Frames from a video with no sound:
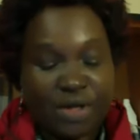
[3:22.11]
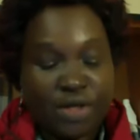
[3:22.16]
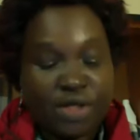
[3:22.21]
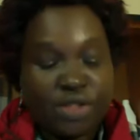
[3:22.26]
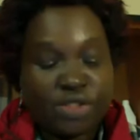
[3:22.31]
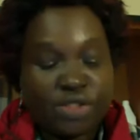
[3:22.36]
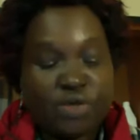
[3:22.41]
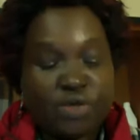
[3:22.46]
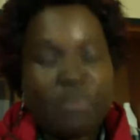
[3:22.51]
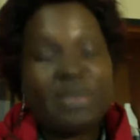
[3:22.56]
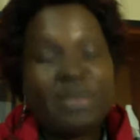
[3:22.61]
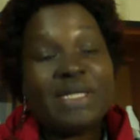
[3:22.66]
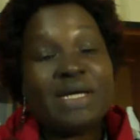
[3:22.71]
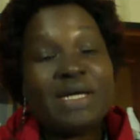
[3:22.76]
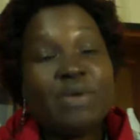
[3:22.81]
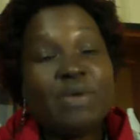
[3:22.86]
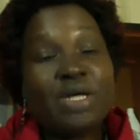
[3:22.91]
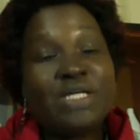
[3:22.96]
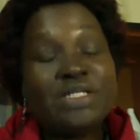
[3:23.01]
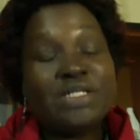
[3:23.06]
So
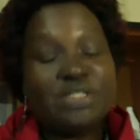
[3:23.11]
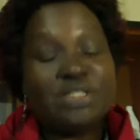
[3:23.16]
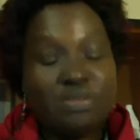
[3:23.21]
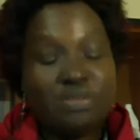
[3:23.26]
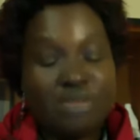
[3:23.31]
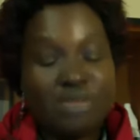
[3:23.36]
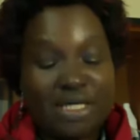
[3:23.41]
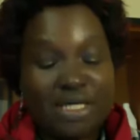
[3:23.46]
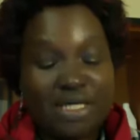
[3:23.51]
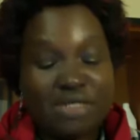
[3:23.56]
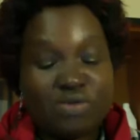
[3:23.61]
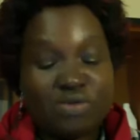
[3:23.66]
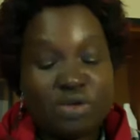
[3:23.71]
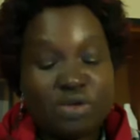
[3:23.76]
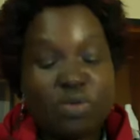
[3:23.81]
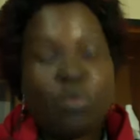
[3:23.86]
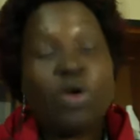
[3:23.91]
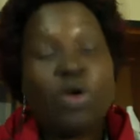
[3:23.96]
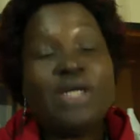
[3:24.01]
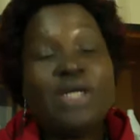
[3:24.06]
metabolism deals
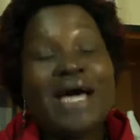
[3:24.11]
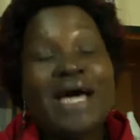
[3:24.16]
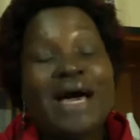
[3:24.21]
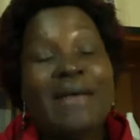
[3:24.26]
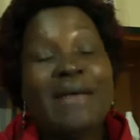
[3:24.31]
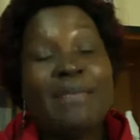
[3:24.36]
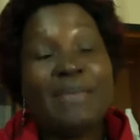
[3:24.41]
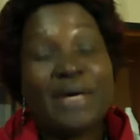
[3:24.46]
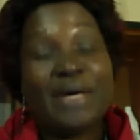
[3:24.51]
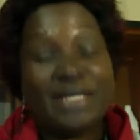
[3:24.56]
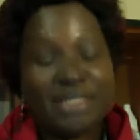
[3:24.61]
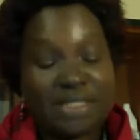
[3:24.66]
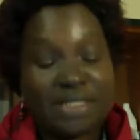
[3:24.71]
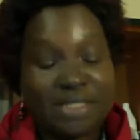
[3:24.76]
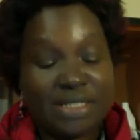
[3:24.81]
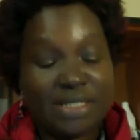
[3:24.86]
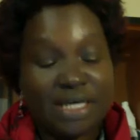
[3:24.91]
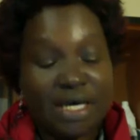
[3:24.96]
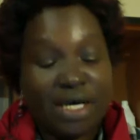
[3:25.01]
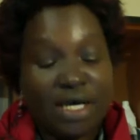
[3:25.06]
with what
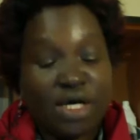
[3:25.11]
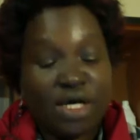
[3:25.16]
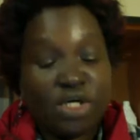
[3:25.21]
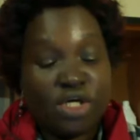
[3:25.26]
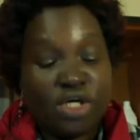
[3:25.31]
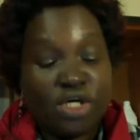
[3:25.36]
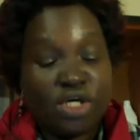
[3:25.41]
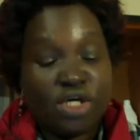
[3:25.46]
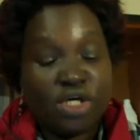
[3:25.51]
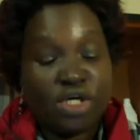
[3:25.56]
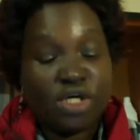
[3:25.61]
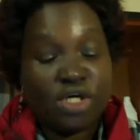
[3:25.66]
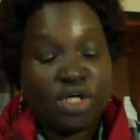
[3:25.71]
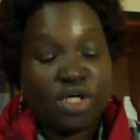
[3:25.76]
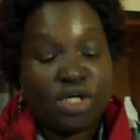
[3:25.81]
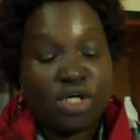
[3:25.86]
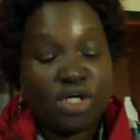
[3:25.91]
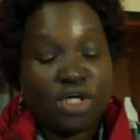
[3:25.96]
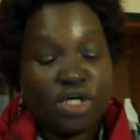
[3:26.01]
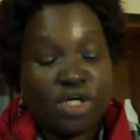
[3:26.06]
happens
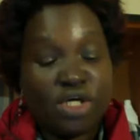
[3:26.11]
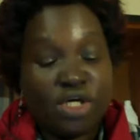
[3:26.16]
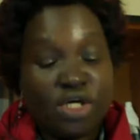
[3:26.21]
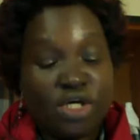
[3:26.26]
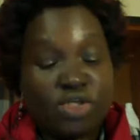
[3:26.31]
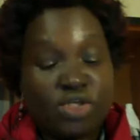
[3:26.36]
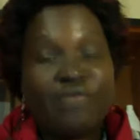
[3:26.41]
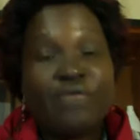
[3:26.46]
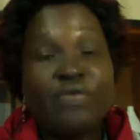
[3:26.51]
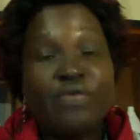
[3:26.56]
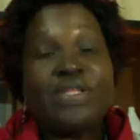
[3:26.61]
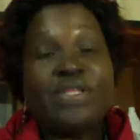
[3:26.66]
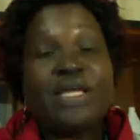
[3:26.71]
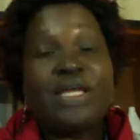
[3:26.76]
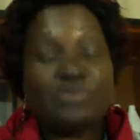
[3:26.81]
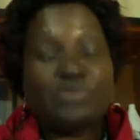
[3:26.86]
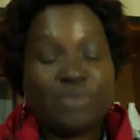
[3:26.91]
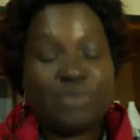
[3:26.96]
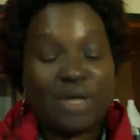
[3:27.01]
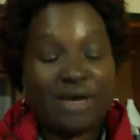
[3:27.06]
to food
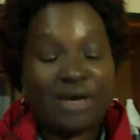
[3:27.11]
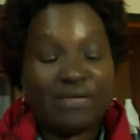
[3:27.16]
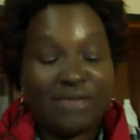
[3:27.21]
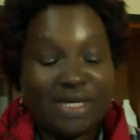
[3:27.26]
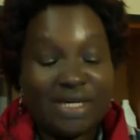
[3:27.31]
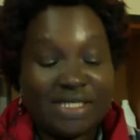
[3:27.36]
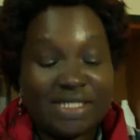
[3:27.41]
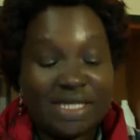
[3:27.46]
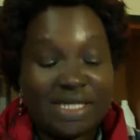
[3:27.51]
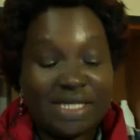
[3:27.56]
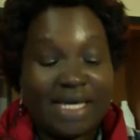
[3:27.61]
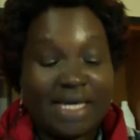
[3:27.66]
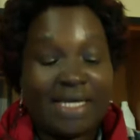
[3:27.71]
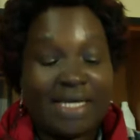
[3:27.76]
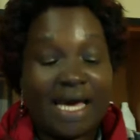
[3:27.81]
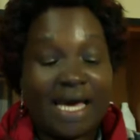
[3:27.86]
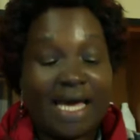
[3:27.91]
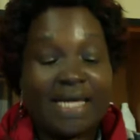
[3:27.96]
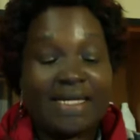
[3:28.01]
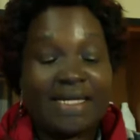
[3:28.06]
that we have
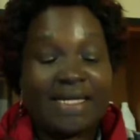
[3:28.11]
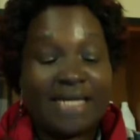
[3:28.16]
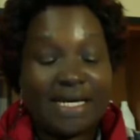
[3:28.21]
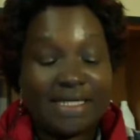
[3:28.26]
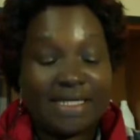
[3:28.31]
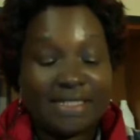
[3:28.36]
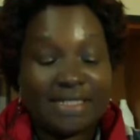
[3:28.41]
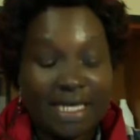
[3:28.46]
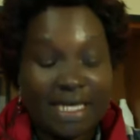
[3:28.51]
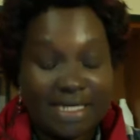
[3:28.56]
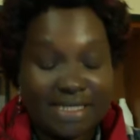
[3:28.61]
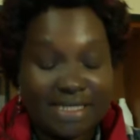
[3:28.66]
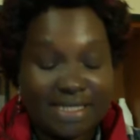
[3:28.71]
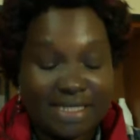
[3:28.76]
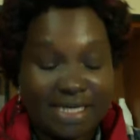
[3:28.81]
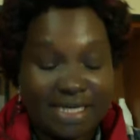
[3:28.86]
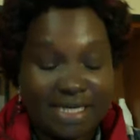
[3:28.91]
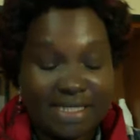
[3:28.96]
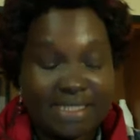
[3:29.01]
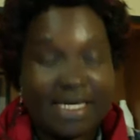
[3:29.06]
eaten and
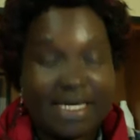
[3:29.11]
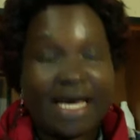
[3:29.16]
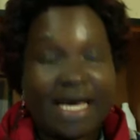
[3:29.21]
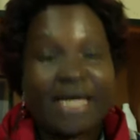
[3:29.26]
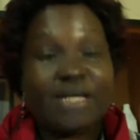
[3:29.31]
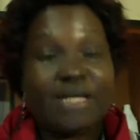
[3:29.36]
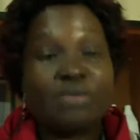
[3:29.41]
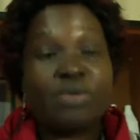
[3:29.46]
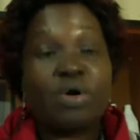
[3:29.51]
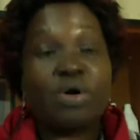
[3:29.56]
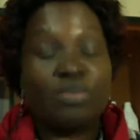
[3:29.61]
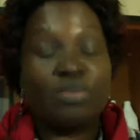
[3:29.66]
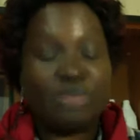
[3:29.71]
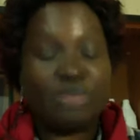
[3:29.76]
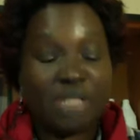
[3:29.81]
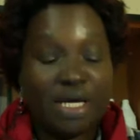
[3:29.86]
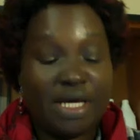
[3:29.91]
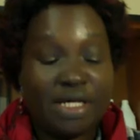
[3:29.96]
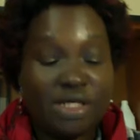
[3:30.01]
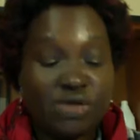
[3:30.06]
digested and
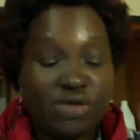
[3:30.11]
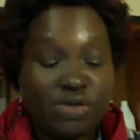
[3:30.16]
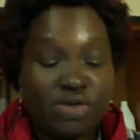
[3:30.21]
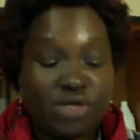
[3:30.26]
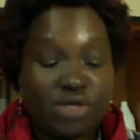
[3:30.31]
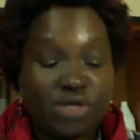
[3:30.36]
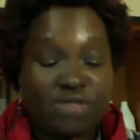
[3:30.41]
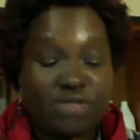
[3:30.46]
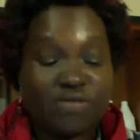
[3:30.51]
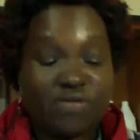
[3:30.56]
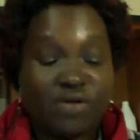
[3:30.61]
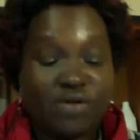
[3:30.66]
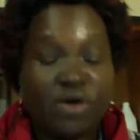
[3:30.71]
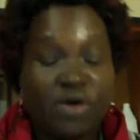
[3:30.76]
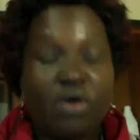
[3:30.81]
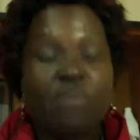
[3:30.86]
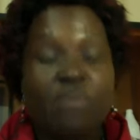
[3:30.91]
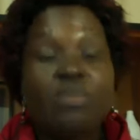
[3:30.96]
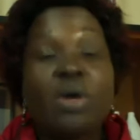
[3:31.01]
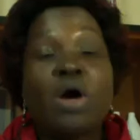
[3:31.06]
obtain nutrients
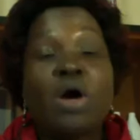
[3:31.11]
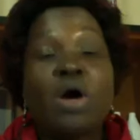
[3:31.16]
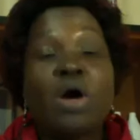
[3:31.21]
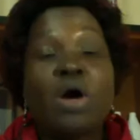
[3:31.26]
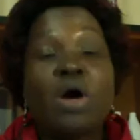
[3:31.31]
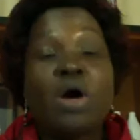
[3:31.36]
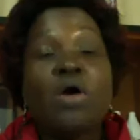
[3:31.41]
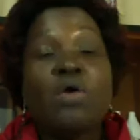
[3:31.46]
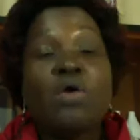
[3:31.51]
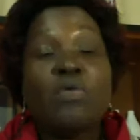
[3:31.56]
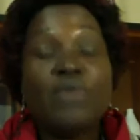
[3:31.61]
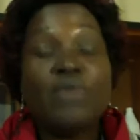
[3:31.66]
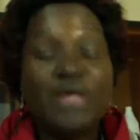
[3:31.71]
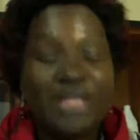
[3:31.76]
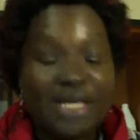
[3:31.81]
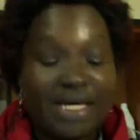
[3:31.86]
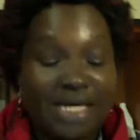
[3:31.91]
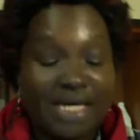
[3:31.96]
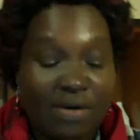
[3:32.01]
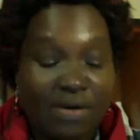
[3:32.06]
from
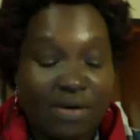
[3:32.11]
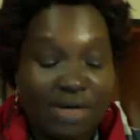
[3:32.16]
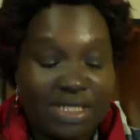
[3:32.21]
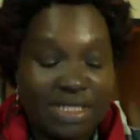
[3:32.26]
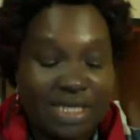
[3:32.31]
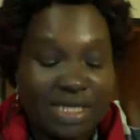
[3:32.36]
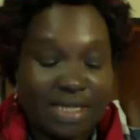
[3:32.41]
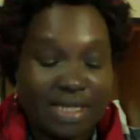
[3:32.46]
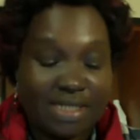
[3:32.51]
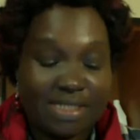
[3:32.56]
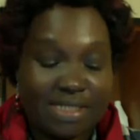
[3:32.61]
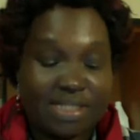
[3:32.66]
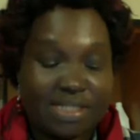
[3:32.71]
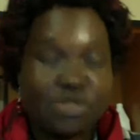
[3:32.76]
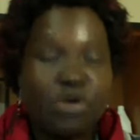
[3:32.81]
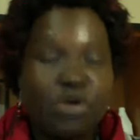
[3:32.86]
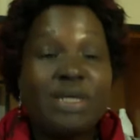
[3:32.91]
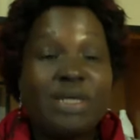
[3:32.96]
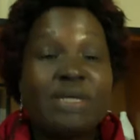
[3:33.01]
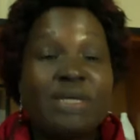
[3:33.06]
within our cells. So
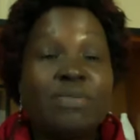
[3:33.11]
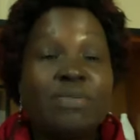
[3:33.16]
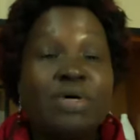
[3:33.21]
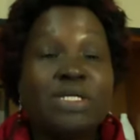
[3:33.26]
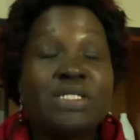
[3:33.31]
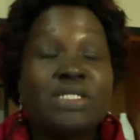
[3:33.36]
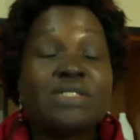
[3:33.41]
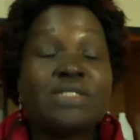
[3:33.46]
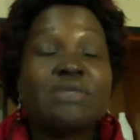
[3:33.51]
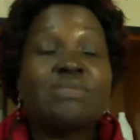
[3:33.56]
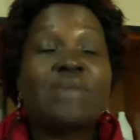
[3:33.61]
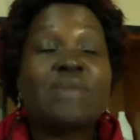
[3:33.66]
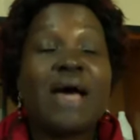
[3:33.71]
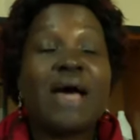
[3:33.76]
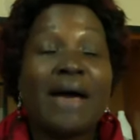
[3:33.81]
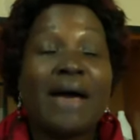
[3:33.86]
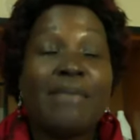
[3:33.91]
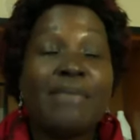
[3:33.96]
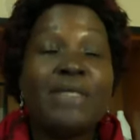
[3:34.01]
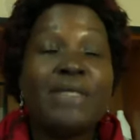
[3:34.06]
metabolism
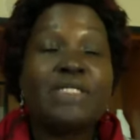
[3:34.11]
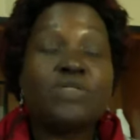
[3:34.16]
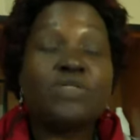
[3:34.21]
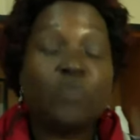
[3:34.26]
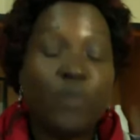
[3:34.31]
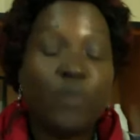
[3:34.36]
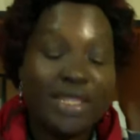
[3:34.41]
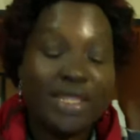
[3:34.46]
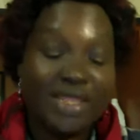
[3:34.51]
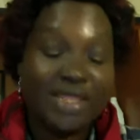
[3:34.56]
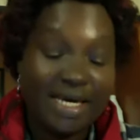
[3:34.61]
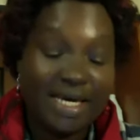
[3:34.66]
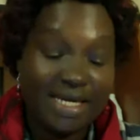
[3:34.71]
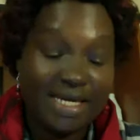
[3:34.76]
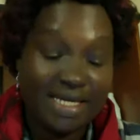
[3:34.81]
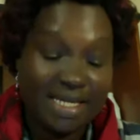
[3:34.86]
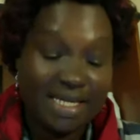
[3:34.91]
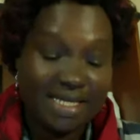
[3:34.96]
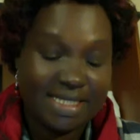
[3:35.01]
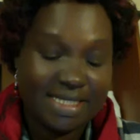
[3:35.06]
happens
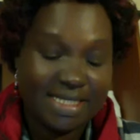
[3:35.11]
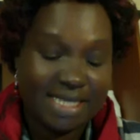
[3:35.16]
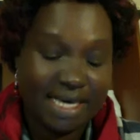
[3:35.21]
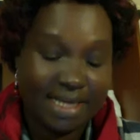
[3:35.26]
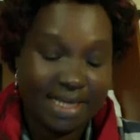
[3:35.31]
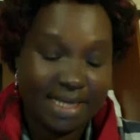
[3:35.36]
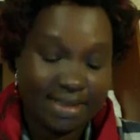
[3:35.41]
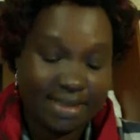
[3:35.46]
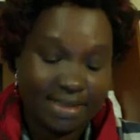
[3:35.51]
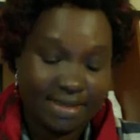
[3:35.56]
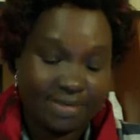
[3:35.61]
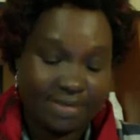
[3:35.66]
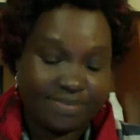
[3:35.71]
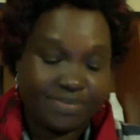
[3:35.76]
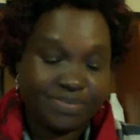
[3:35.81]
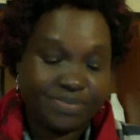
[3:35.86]
within the cell.